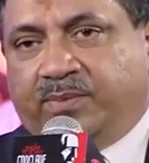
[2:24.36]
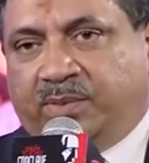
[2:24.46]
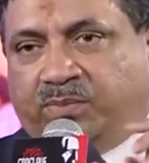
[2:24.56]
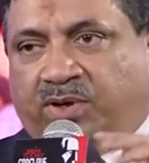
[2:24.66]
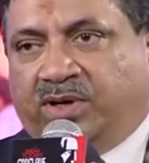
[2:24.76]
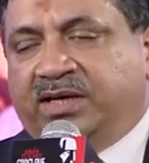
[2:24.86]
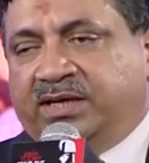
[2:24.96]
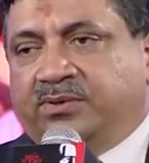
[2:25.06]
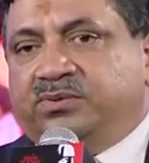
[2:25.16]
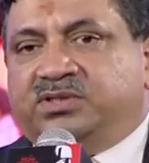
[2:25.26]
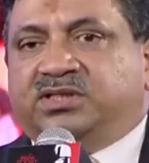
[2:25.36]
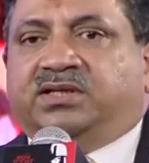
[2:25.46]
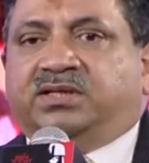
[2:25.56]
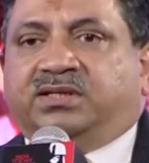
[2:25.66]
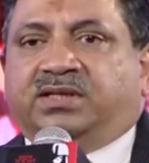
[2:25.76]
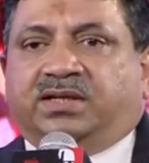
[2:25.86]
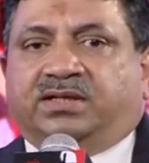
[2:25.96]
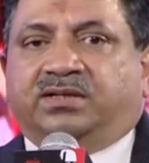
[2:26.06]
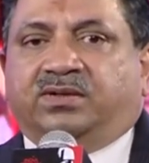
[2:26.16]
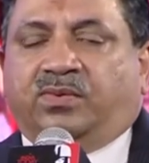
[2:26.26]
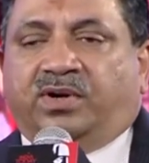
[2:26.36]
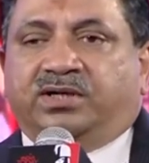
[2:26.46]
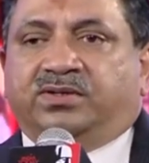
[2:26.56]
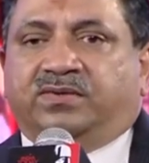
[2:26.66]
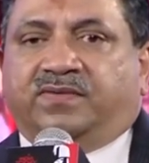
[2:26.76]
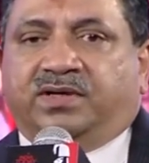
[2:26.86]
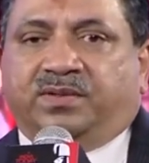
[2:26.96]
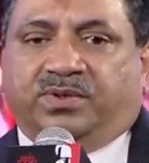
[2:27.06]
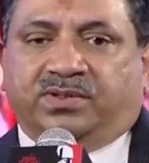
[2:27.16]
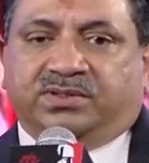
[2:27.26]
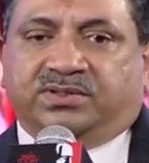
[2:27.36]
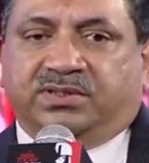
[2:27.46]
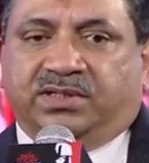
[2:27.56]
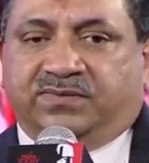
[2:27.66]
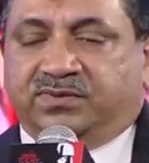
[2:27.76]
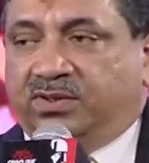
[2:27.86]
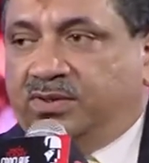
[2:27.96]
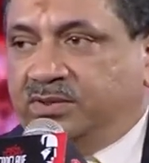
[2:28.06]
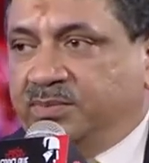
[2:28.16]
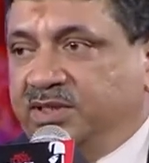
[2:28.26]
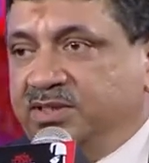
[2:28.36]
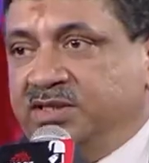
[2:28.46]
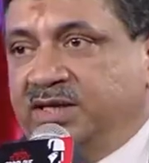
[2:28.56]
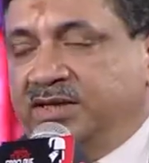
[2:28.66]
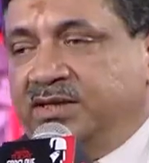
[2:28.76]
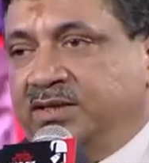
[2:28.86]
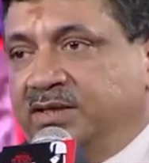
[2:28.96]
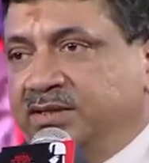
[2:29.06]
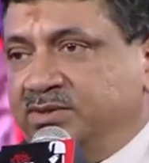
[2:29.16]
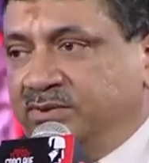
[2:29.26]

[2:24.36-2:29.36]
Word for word: but broadly, I would say that the quality of our democracy leaves a lot to be desired and is